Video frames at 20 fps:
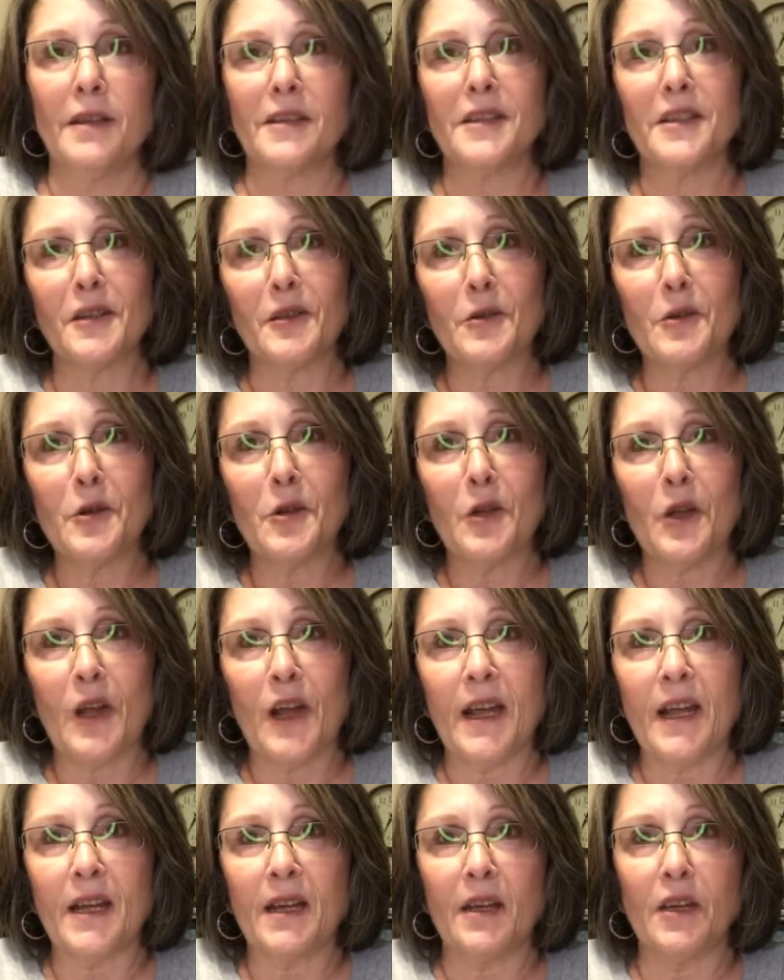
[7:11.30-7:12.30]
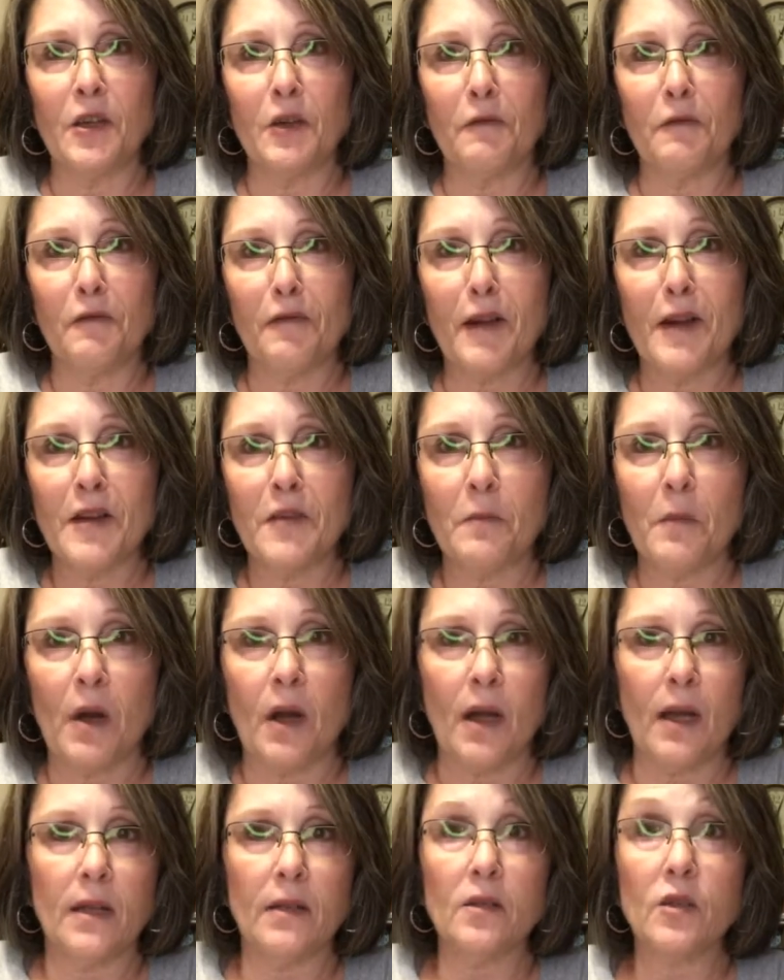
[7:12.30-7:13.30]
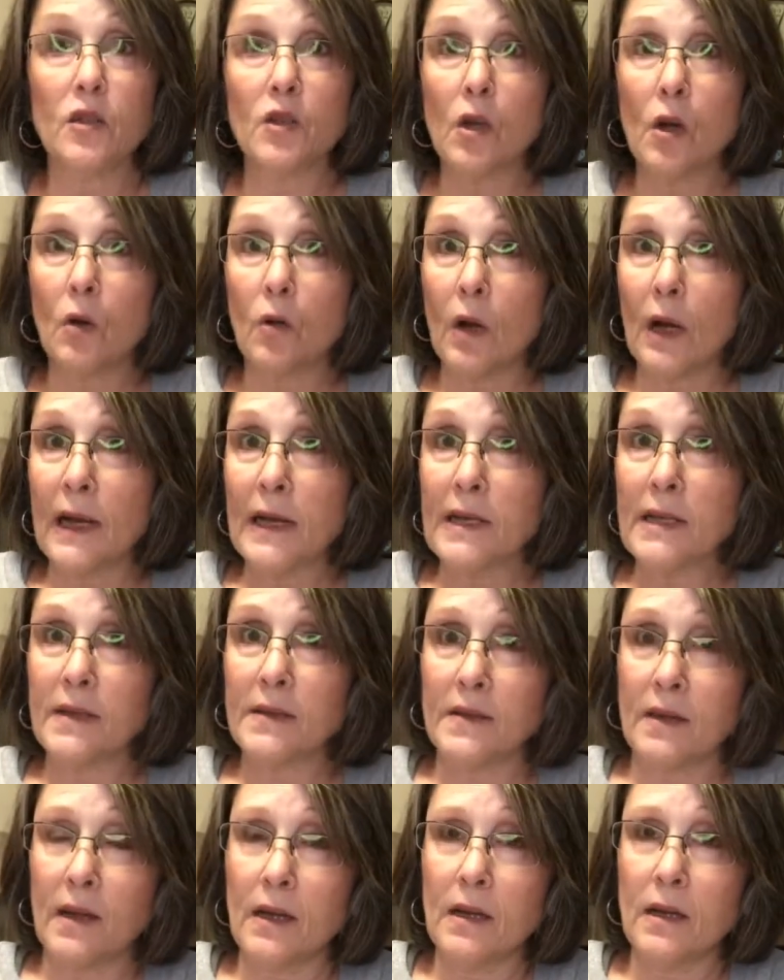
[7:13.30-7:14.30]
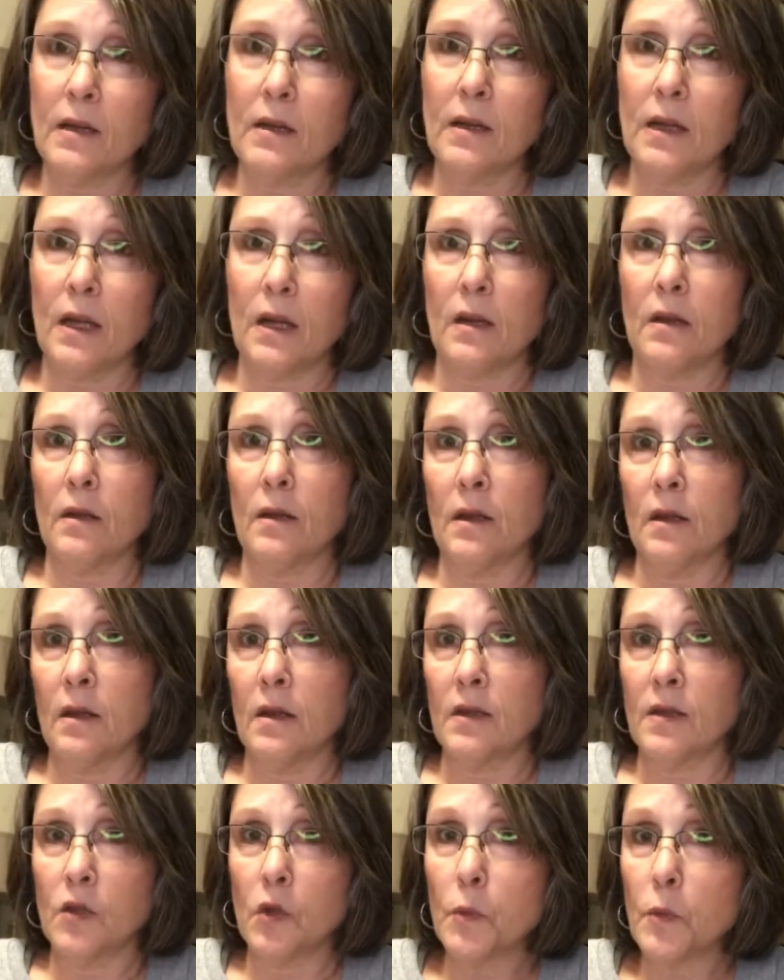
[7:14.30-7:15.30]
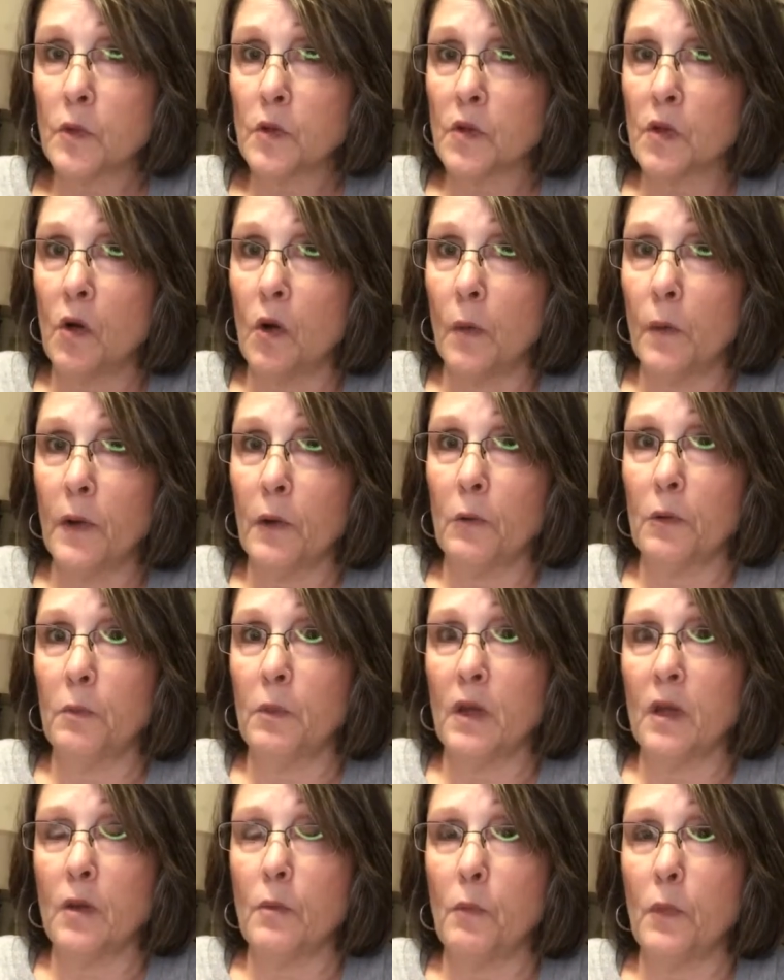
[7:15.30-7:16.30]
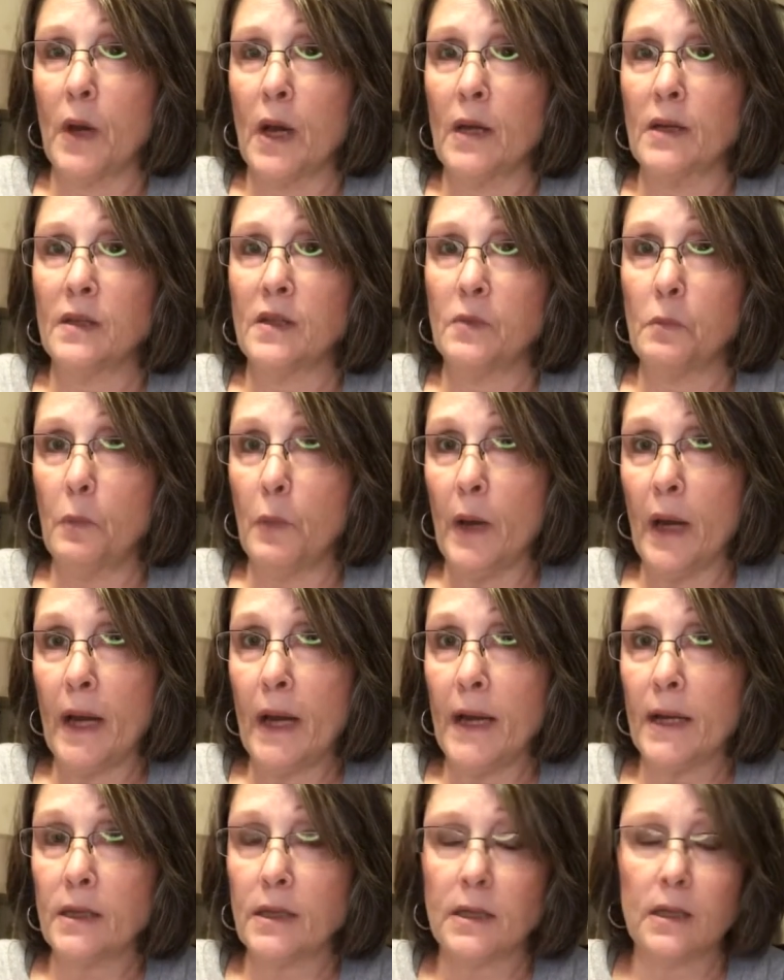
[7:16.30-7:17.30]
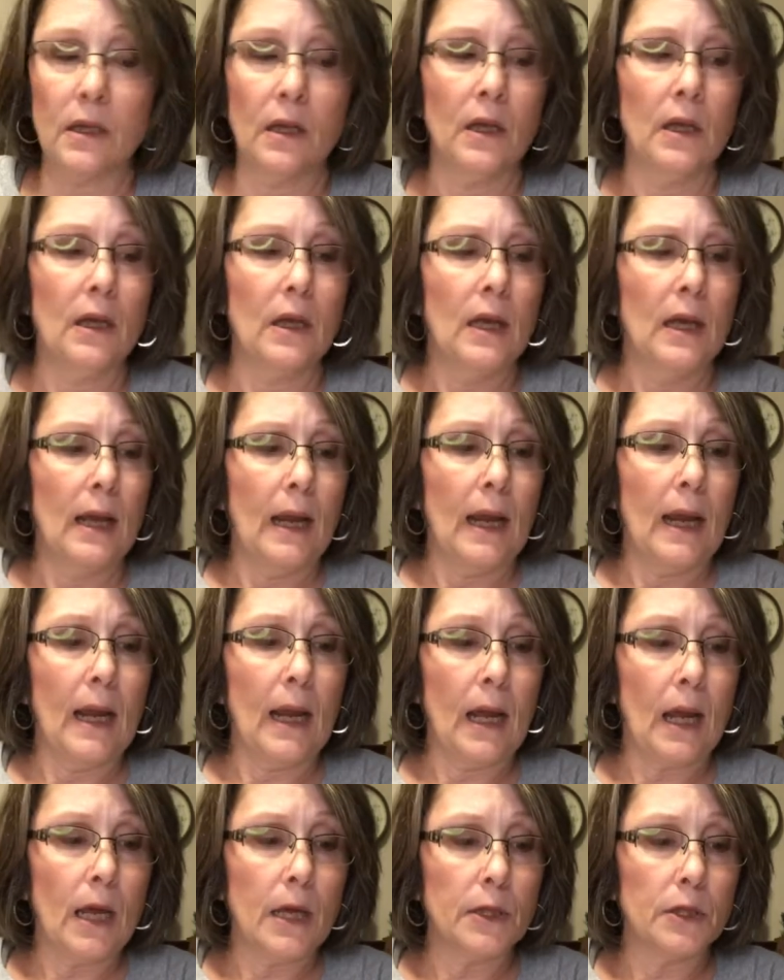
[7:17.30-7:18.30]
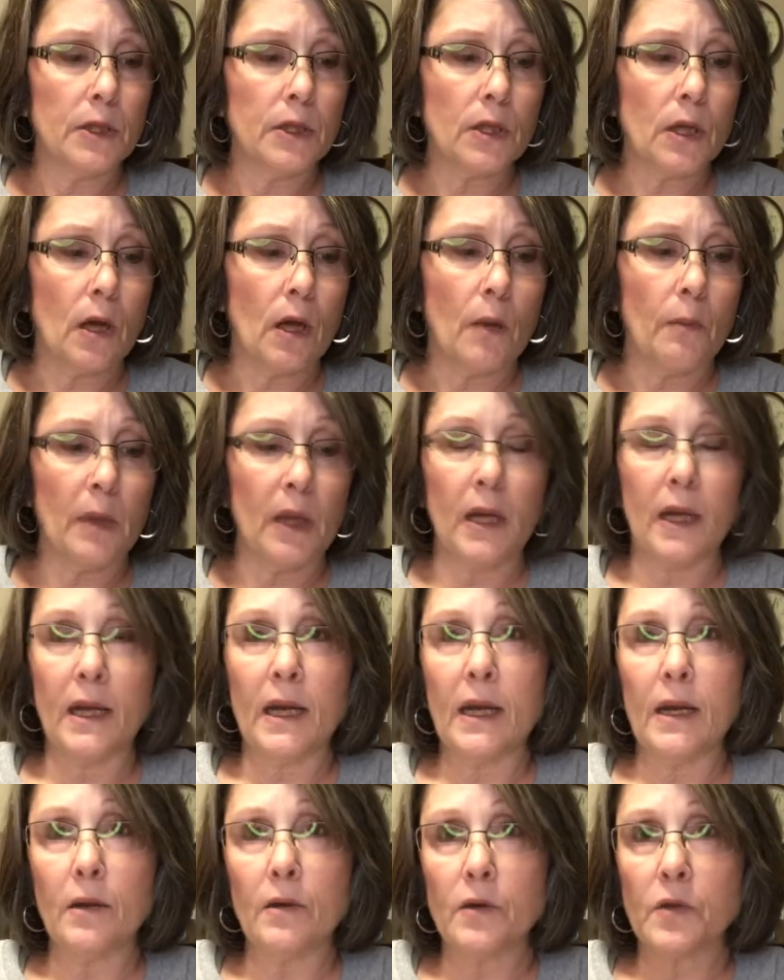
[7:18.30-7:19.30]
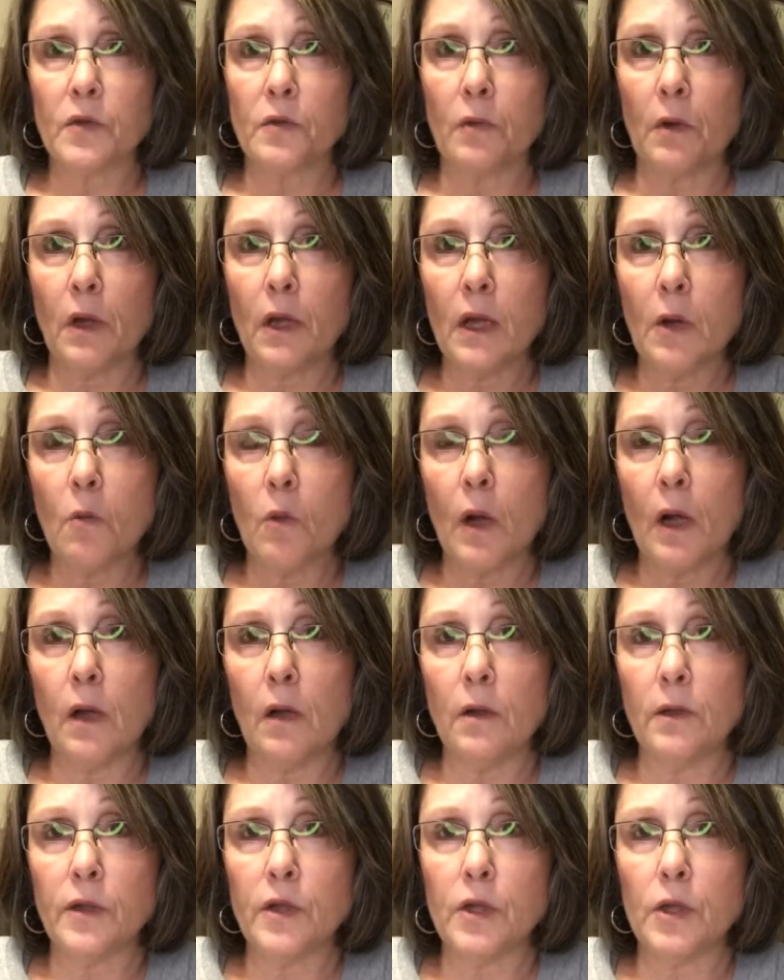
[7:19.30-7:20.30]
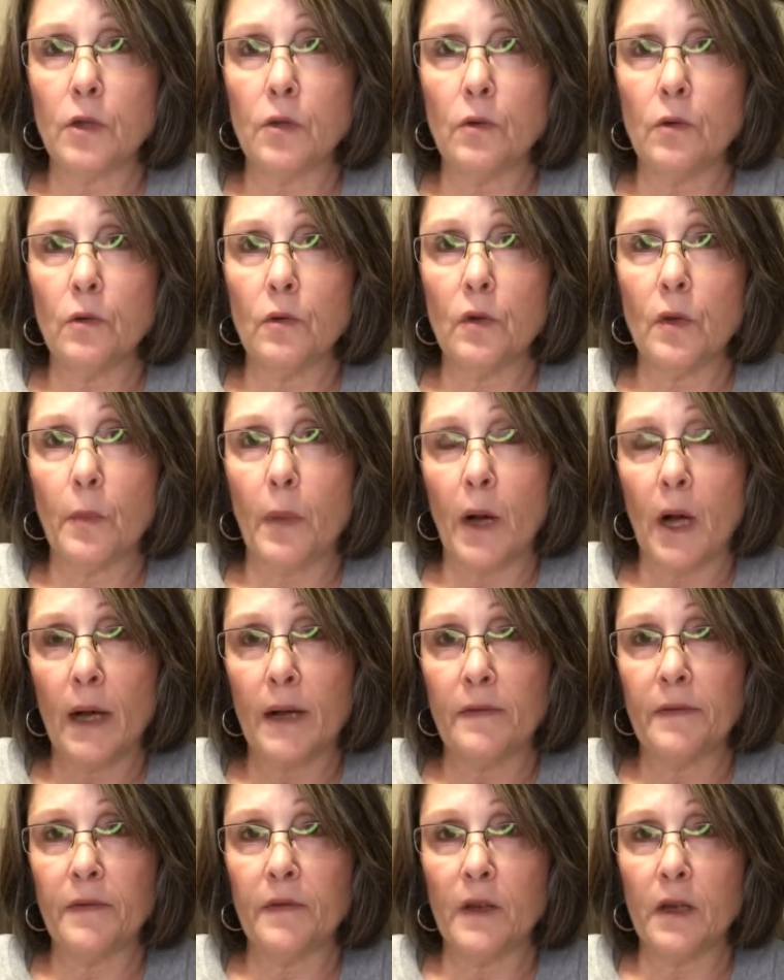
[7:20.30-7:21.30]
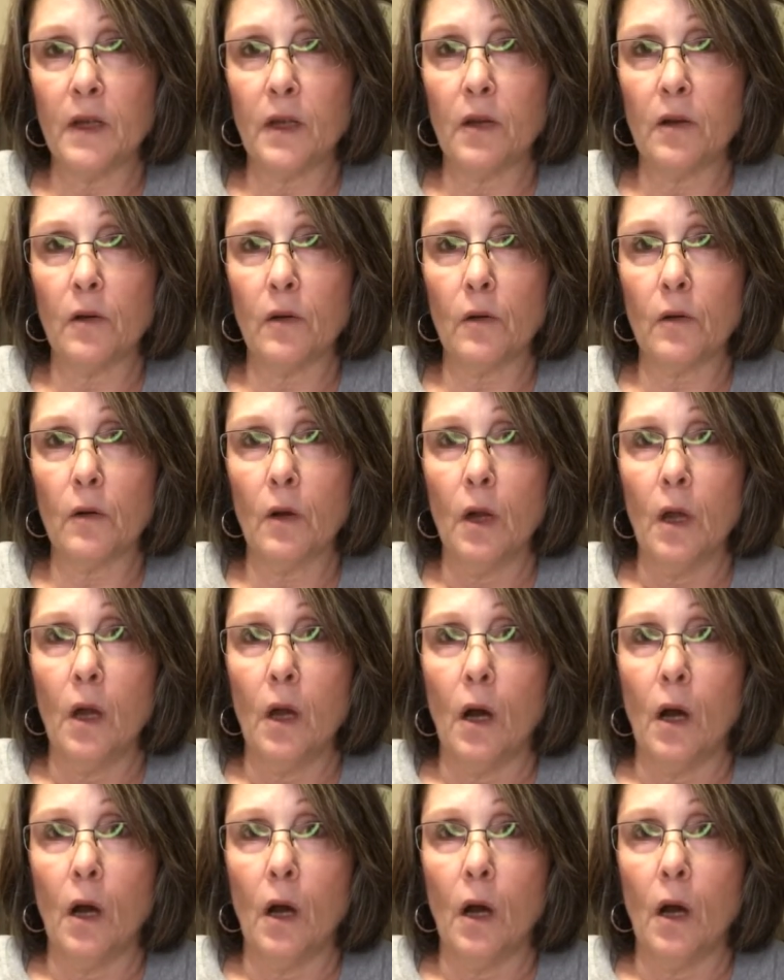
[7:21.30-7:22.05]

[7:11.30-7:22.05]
to look like a good friend of mine. So I decided that the Super Sculpey would be the best bet, and it adheres really well to the pop figure.